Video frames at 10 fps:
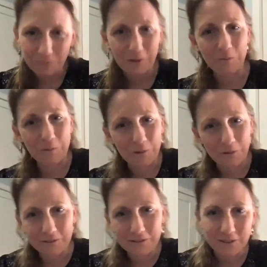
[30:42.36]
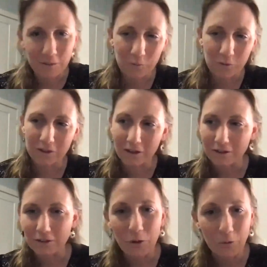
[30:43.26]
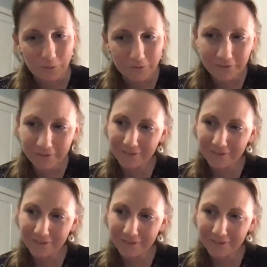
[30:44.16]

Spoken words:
of people are somewhat unknown.